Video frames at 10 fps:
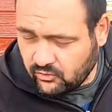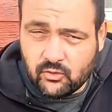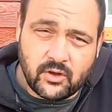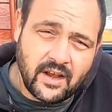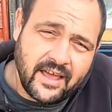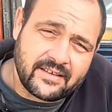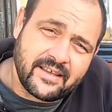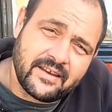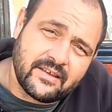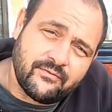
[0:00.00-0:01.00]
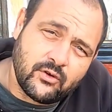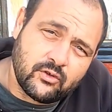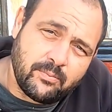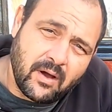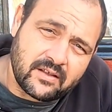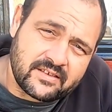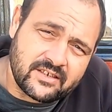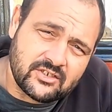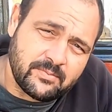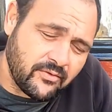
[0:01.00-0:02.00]
to collect any food
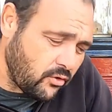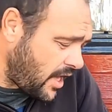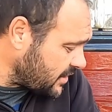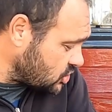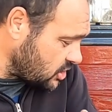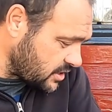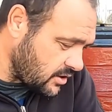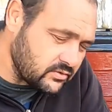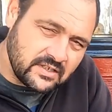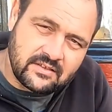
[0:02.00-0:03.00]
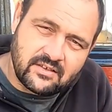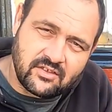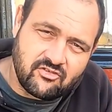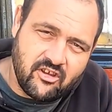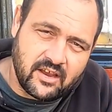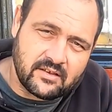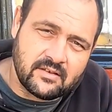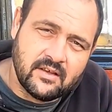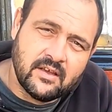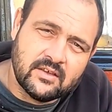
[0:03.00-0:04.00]
particles before it actually goes into the
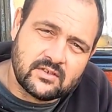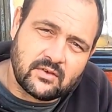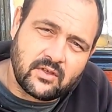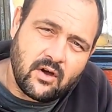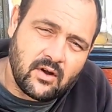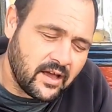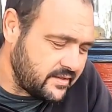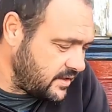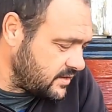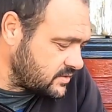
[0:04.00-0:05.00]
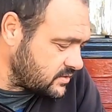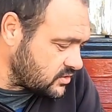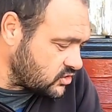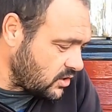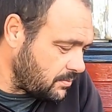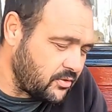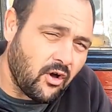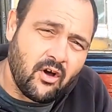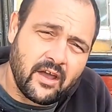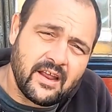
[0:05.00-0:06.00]
drain. So the whole idea is to stop the
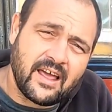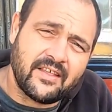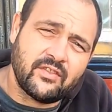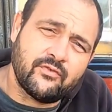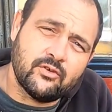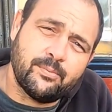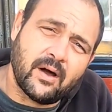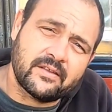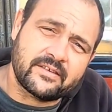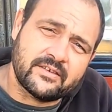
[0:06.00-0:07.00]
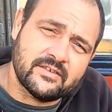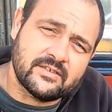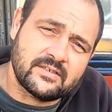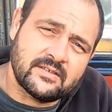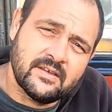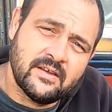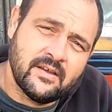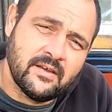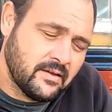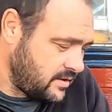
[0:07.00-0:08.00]
oil and the food particles
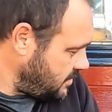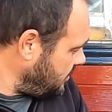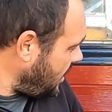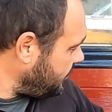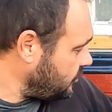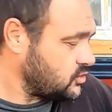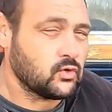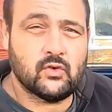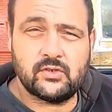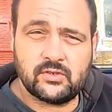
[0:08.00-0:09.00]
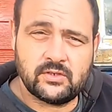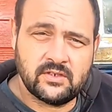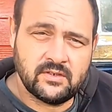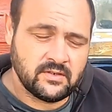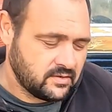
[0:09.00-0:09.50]
at the source.